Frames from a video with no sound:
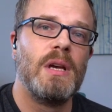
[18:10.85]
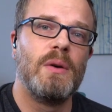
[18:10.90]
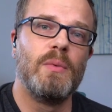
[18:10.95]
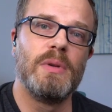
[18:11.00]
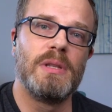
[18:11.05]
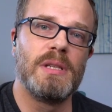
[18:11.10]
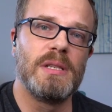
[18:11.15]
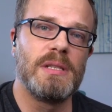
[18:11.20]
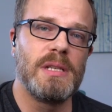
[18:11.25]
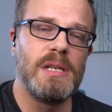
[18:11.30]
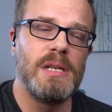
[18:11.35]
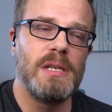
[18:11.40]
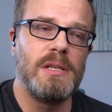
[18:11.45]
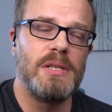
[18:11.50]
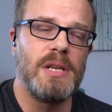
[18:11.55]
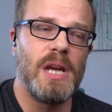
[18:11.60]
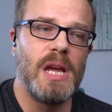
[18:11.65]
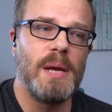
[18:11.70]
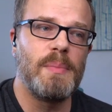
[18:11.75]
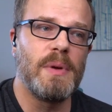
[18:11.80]
with this E
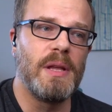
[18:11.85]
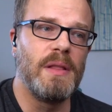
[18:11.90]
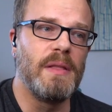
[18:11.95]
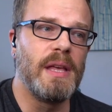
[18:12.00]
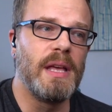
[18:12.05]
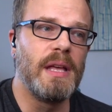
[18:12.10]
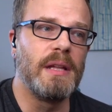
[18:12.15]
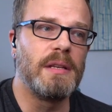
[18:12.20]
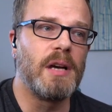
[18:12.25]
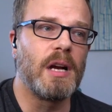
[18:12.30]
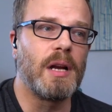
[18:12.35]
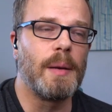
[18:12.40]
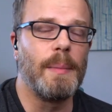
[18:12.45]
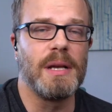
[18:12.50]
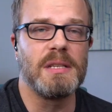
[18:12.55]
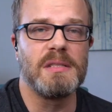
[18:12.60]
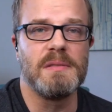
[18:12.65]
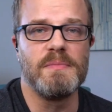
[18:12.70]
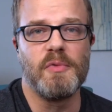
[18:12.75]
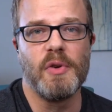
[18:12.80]
shape and then talk
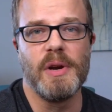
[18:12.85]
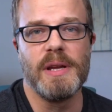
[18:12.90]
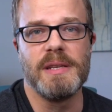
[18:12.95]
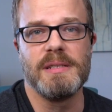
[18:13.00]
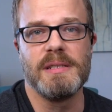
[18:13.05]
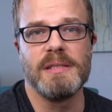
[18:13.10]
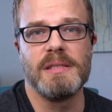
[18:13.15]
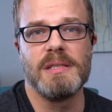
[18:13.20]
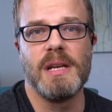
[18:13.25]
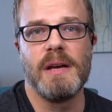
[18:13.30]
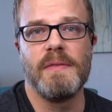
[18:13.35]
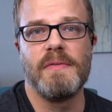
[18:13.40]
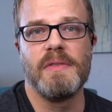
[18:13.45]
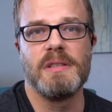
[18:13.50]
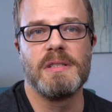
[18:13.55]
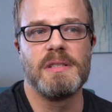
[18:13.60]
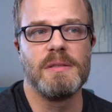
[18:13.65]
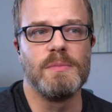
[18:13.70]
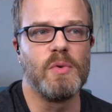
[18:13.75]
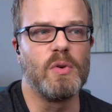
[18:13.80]
about some phrasing stuff
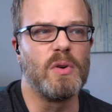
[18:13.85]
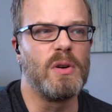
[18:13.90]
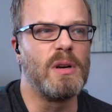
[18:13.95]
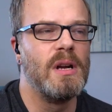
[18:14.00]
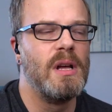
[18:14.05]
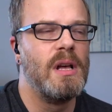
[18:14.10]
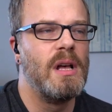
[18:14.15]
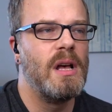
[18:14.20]
and some more